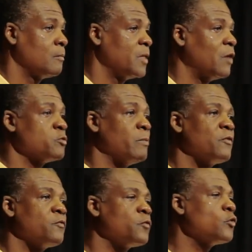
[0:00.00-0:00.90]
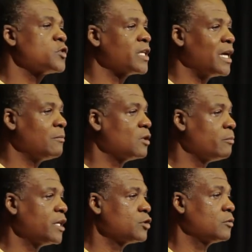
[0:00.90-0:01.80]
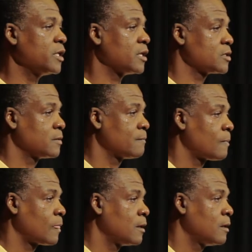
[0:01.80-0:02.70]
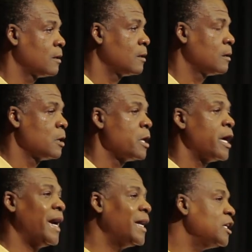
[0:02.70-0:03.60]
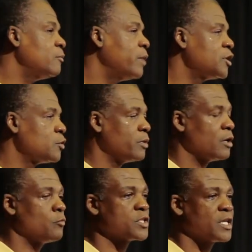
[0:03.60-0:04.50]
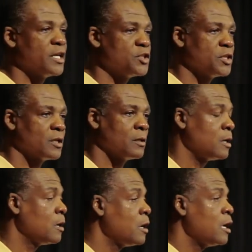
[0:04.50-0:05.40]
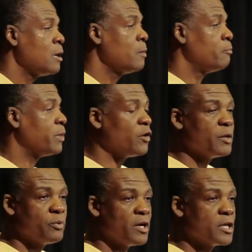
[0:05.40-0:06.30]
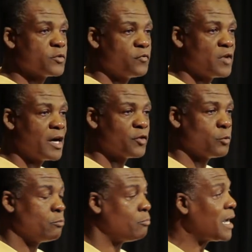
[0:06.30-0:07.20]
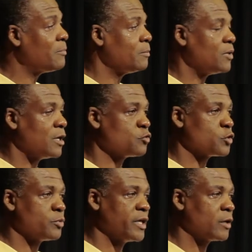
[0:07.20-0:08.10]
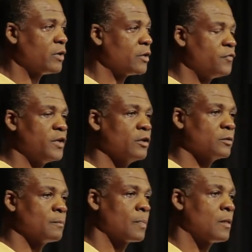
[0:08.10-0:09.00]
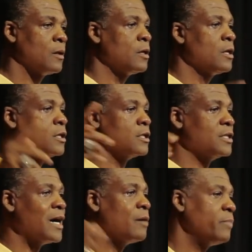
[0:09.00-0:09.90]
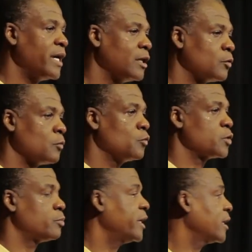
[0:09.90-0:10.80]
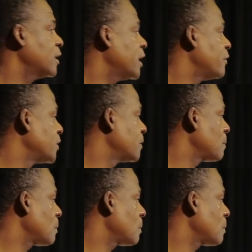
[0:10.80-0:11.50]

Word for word: That was my first game in the major leagues. Andy Etchebarren was catching. Barry Bonds' father, Bobby Bonds, was playing right field. Don Baylor was playing left.